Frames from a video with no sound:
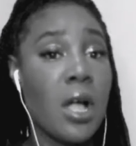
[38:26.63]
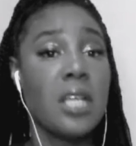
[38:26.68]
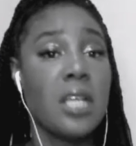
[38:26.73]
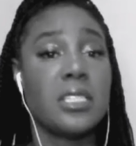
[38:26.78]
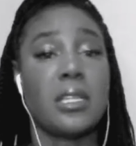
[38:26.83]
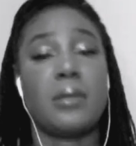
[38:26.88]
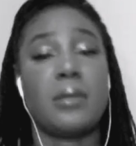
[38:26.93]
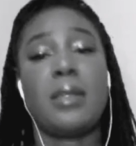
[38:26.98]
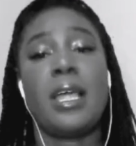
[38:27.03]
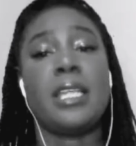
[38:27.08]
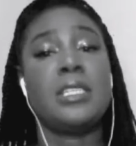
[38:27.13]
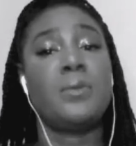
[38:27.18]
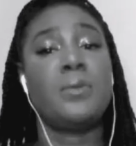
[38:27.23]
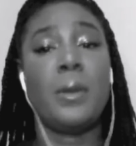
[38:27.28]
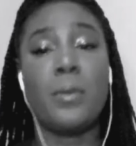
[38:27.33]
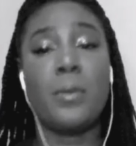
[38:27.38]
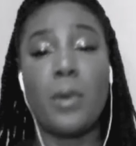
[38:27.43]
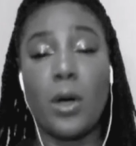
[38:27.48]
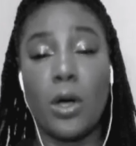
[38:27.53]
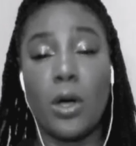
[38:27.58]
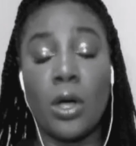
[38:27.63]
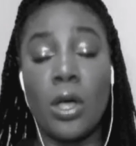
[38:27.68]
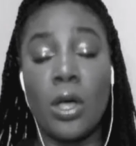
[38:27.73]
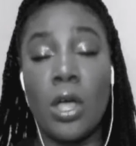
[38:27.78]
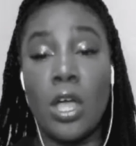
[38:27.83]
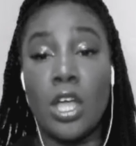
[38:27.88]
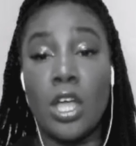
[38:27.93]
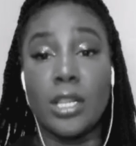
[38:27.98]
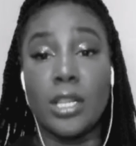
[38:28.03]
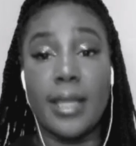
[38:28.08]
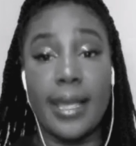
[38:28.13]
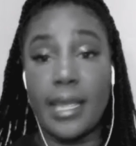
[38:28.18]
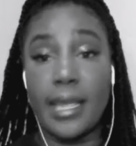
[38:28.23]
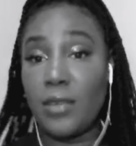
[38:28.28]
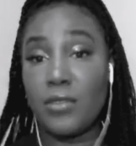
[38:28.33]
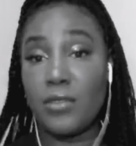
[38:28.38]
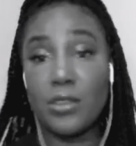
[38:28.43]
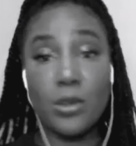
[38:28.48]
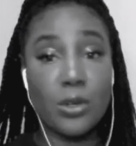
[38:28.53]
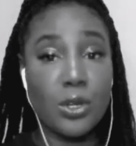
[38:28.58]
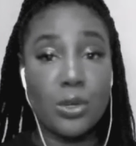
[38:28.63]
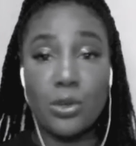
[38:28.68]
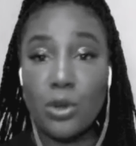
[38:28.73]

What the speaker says: Sometimes people, like, even though